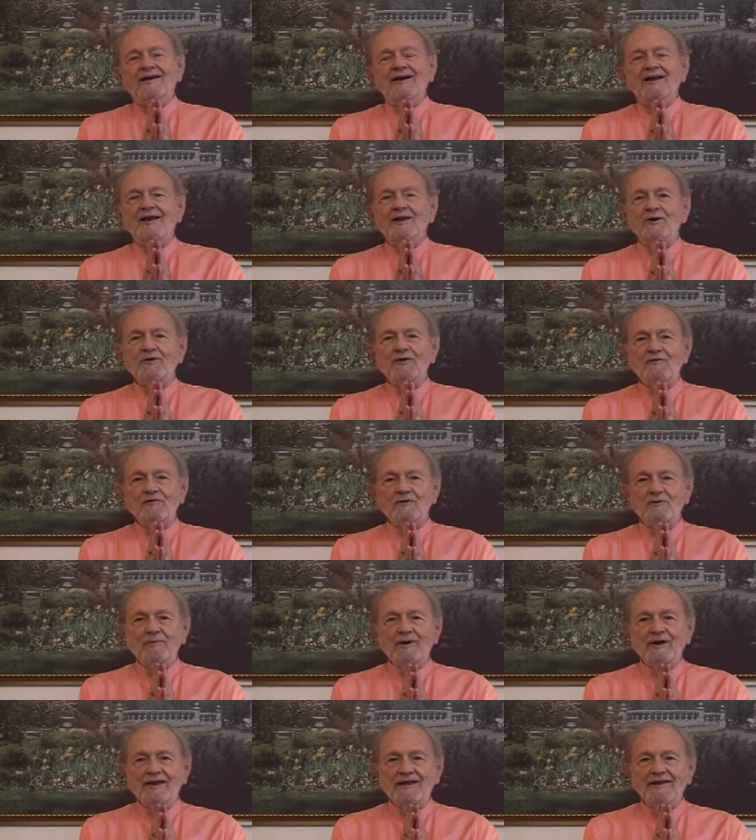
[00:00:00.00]
Hello,
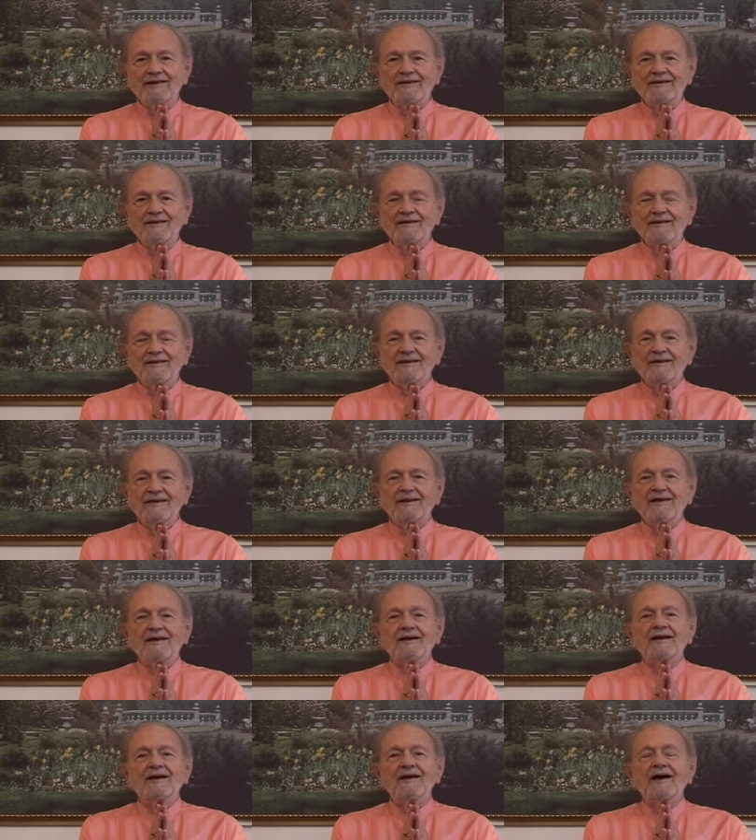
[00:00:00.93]
everybody.
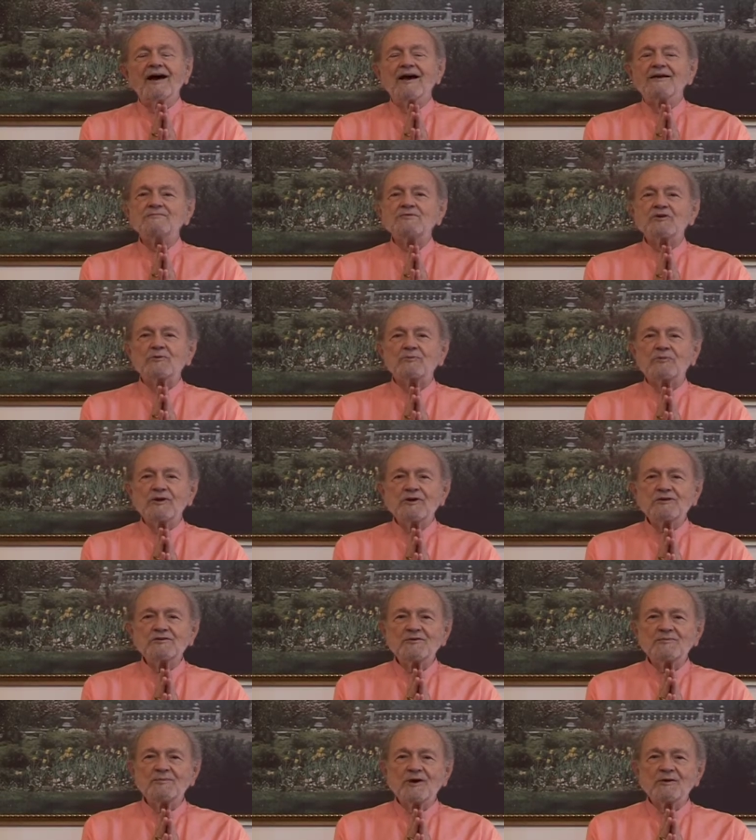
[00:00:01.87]
I'm so
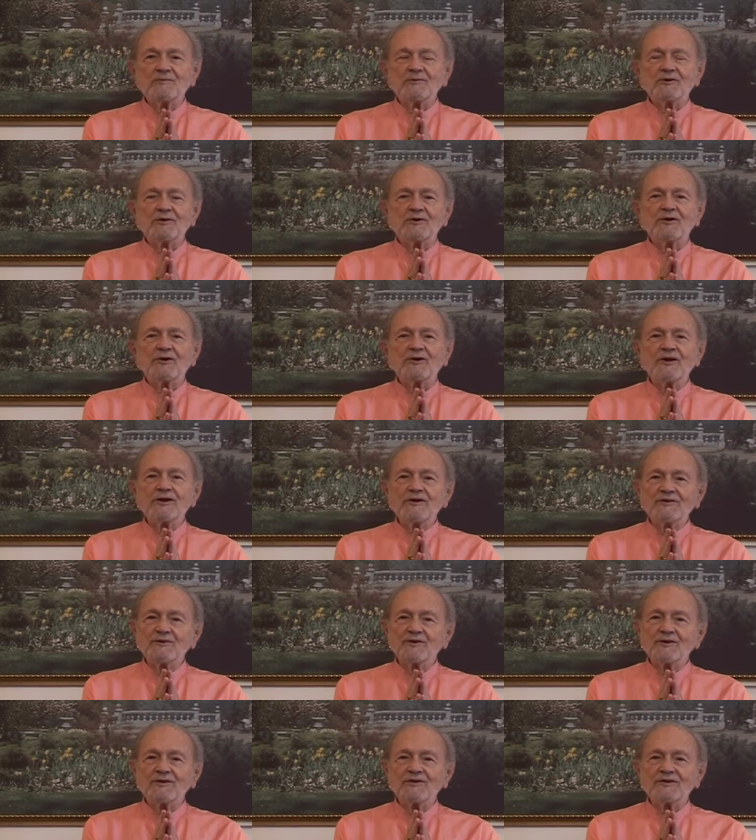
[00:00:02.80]
pleased to be able to
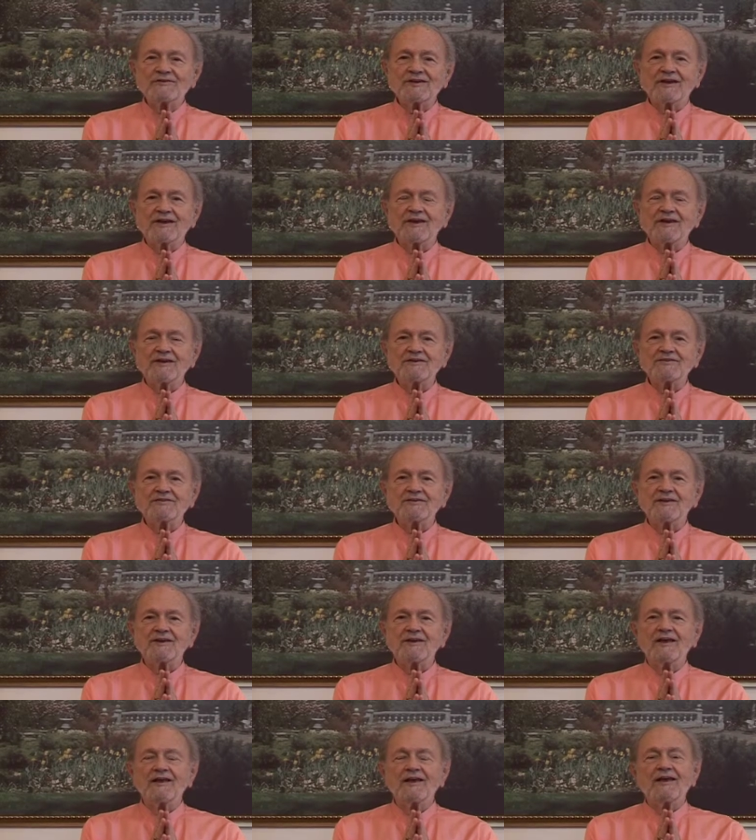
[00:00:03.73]
greet you on this
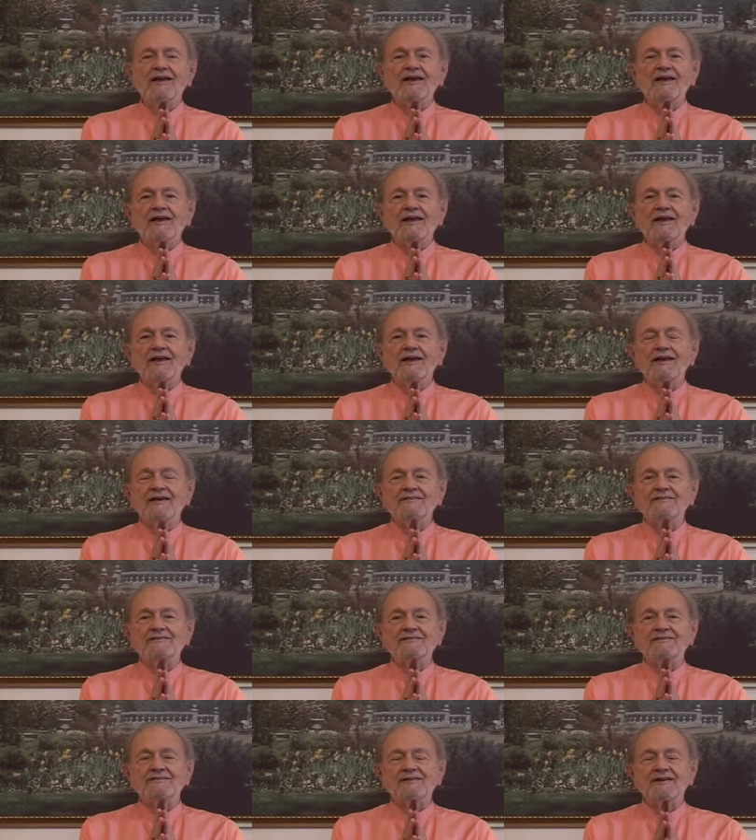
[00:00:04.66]
occasion.
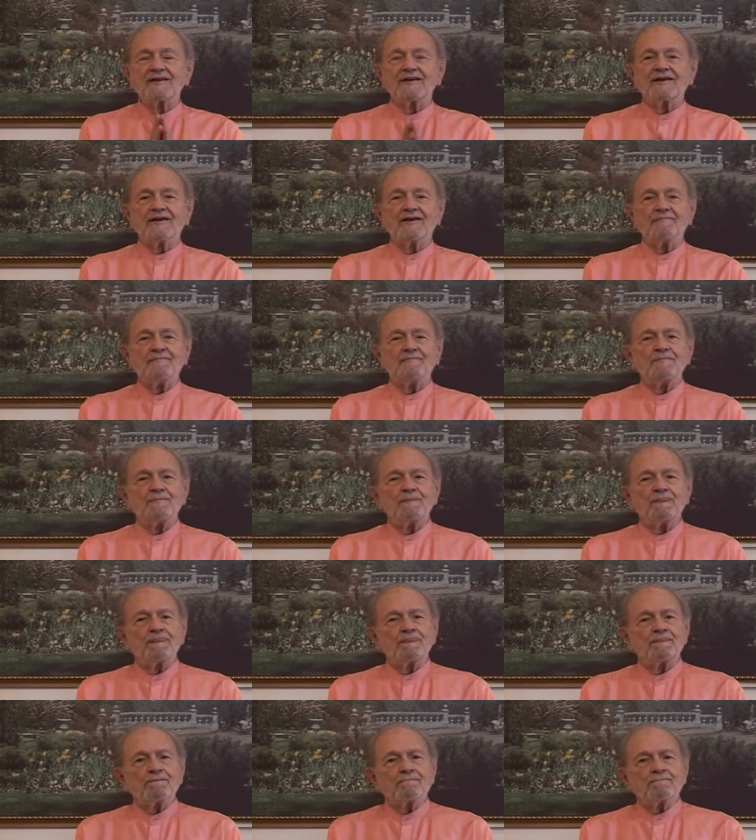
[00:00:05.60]
It's um,
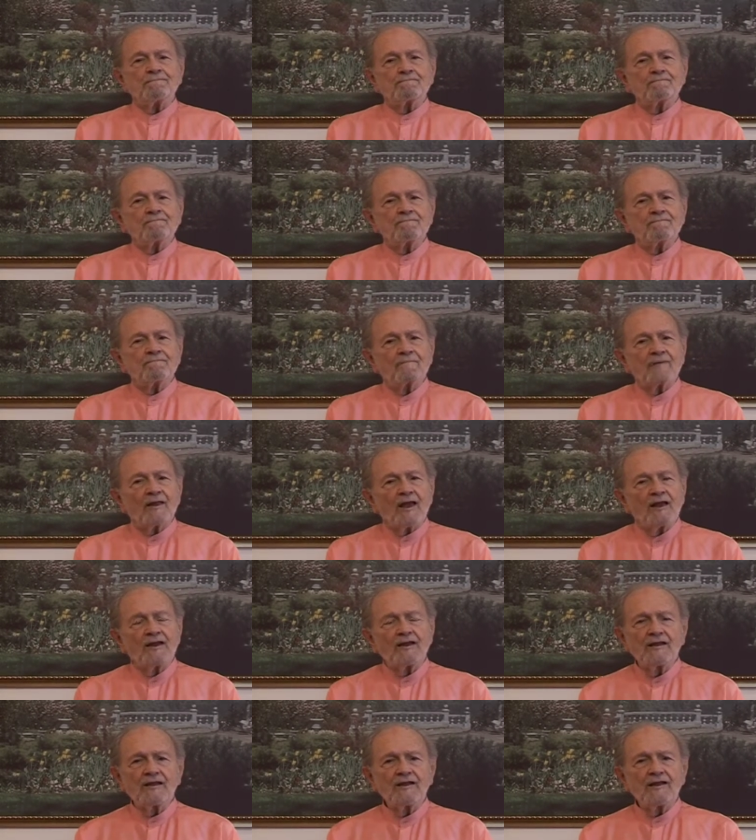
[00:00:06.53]

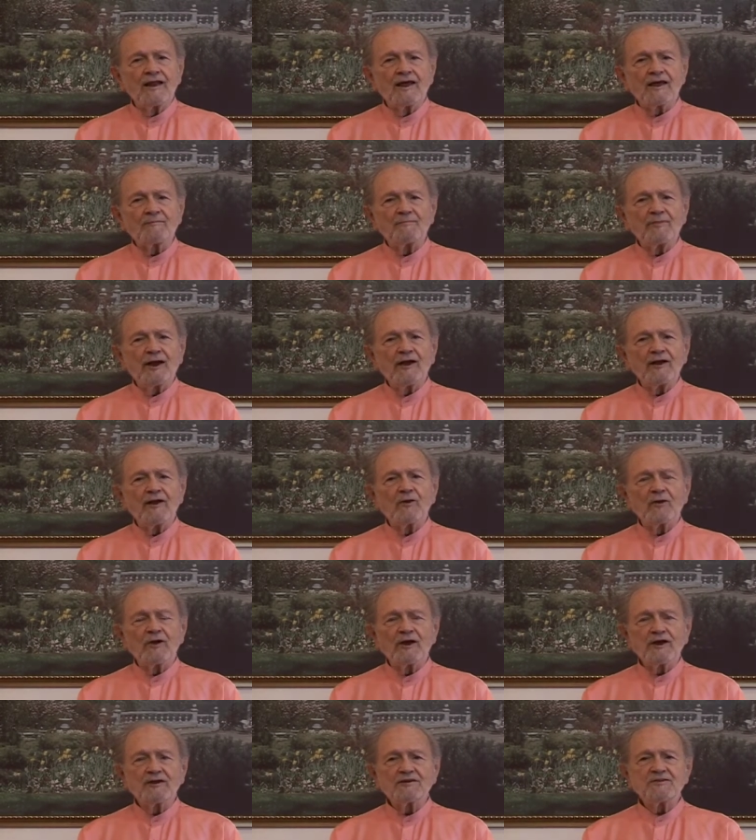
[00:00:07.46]
a little like
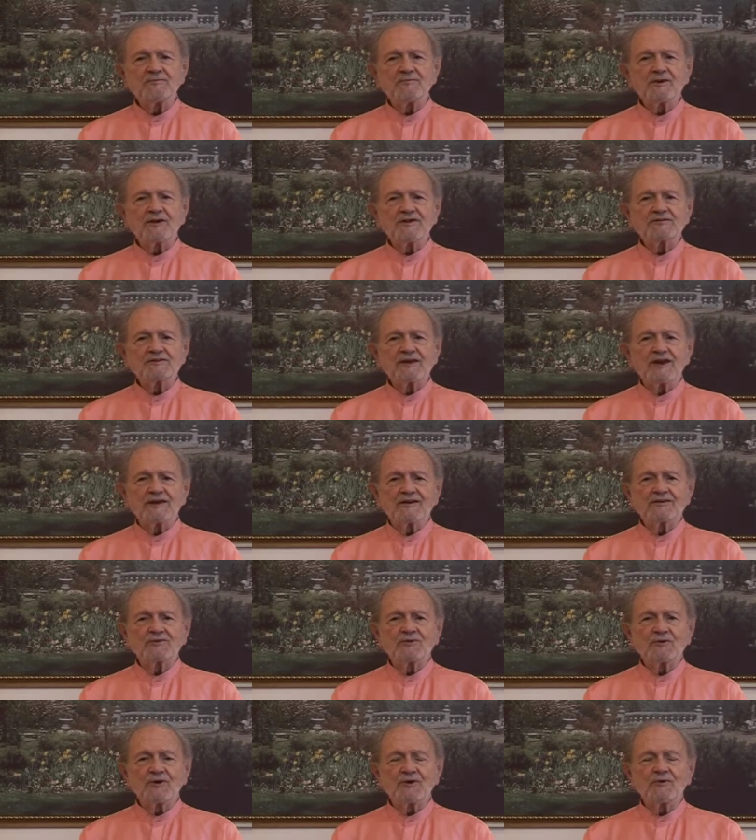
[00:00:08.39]
bilocation because
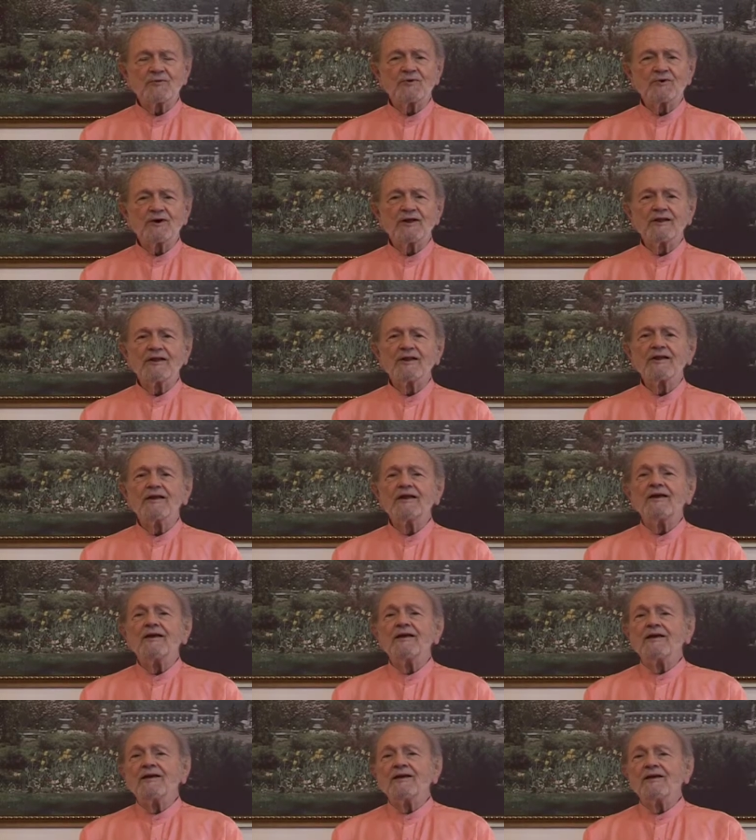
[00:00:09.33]
actually, while
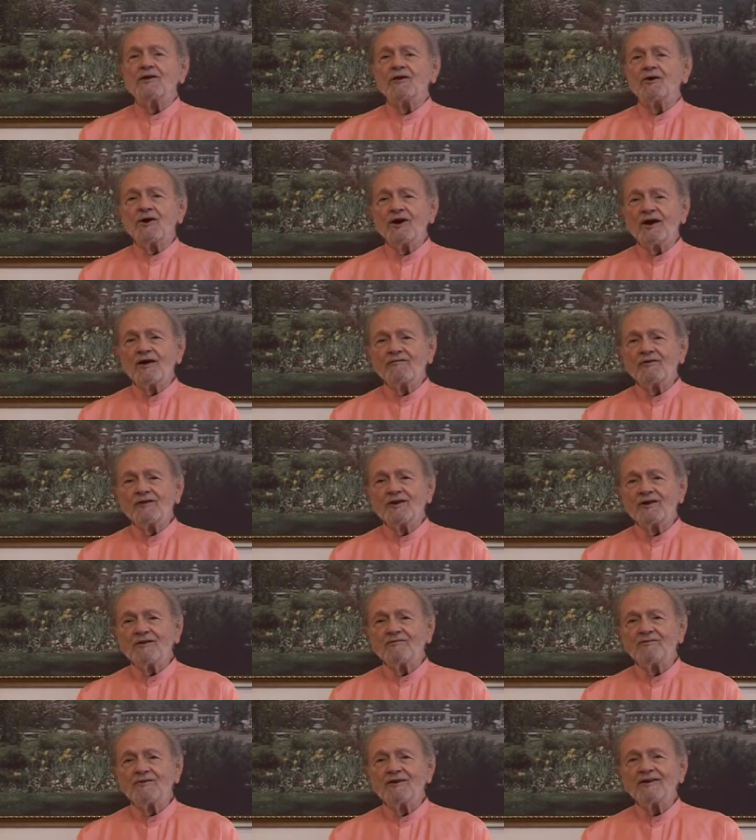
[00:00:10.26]
you're having
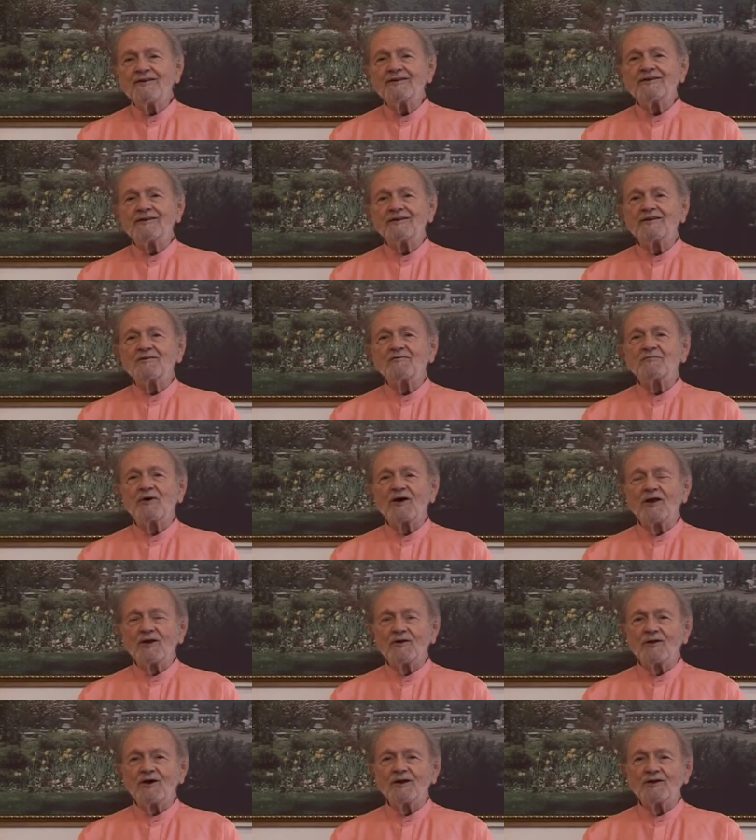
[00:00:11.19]
an event in
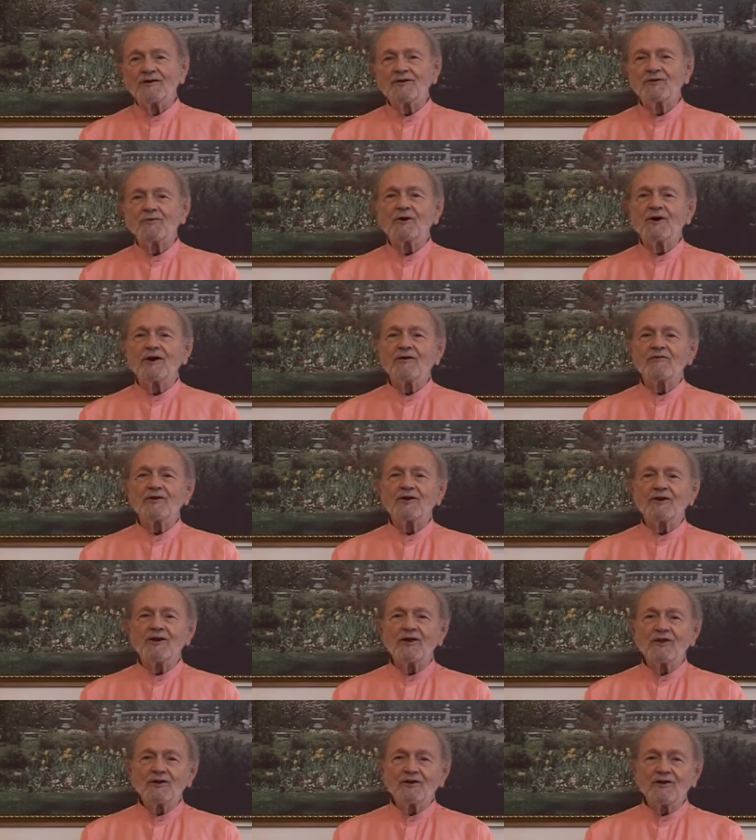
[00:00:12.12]
Palo Alto, we're having
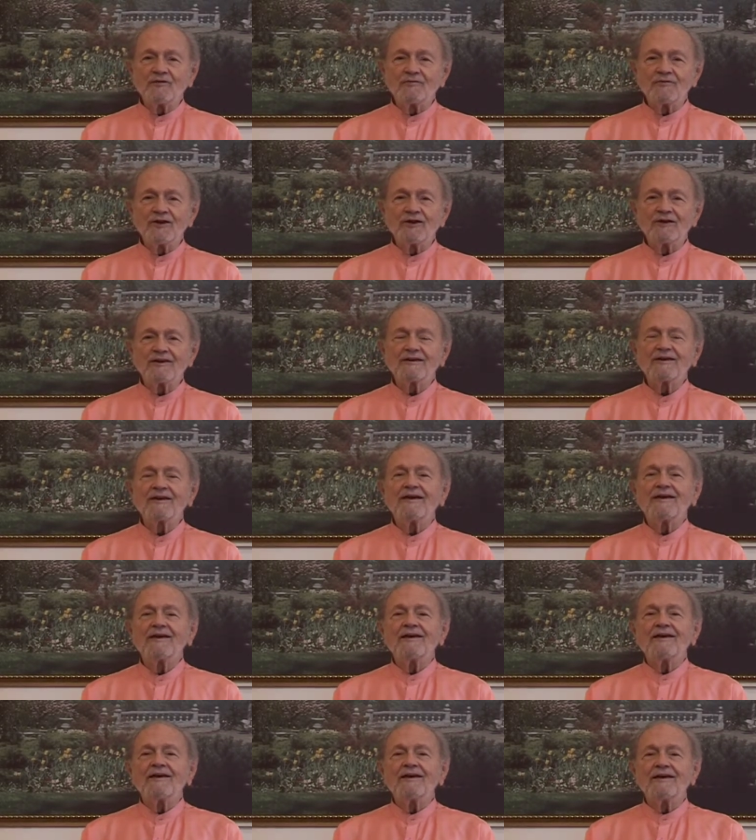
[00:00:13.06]
another event
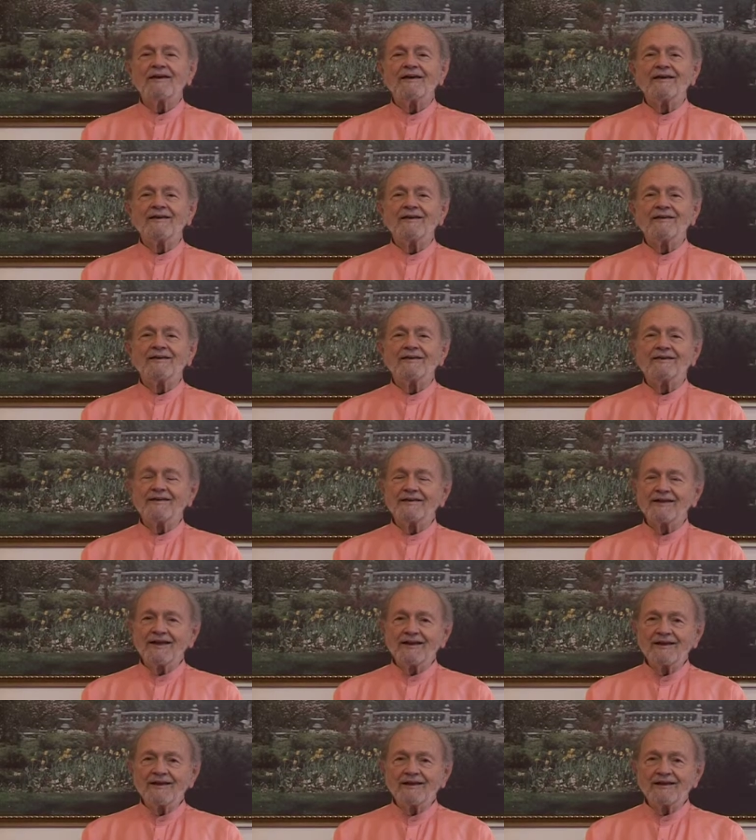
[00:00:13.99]
in
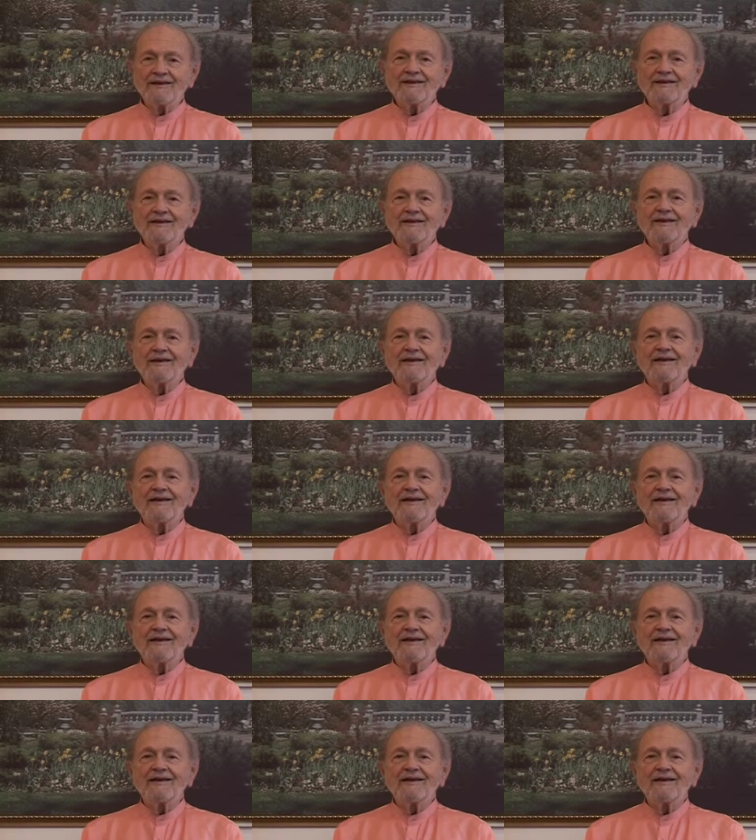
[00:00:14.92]
Delhi,